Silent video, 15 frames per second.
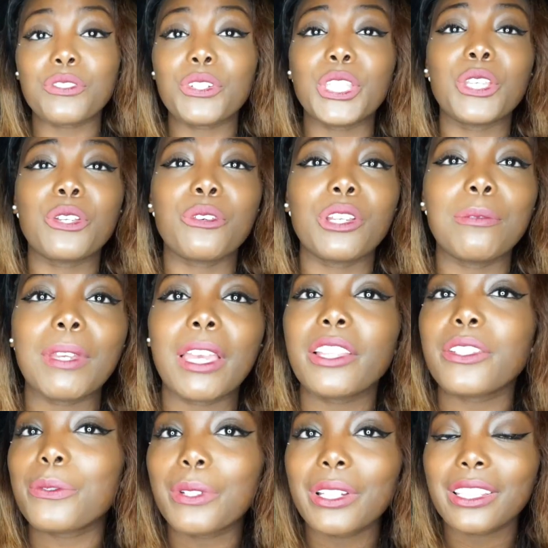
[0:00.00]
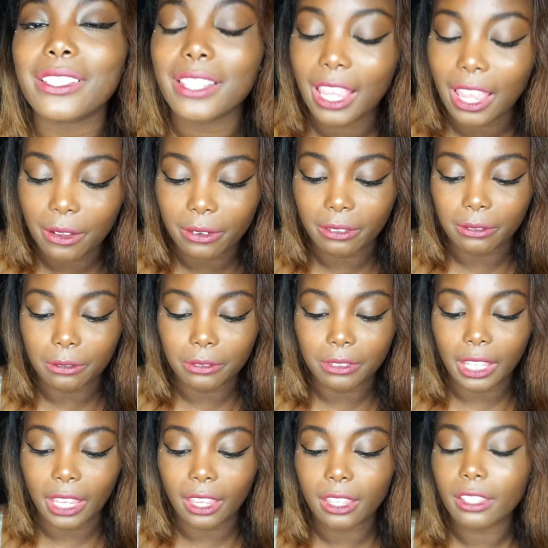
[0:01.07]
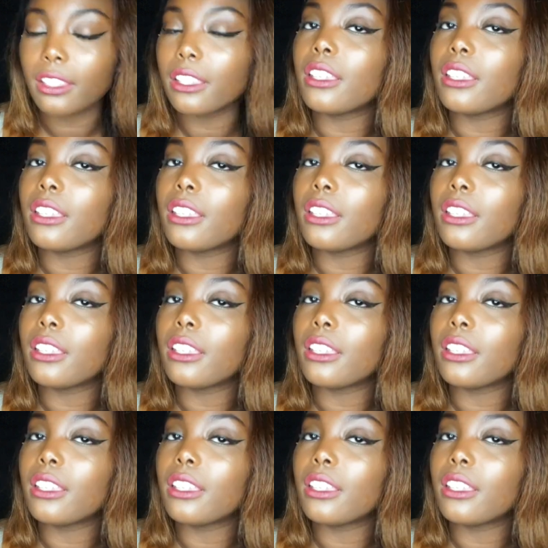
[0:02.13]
really creamy. I just wanted to see how it, like,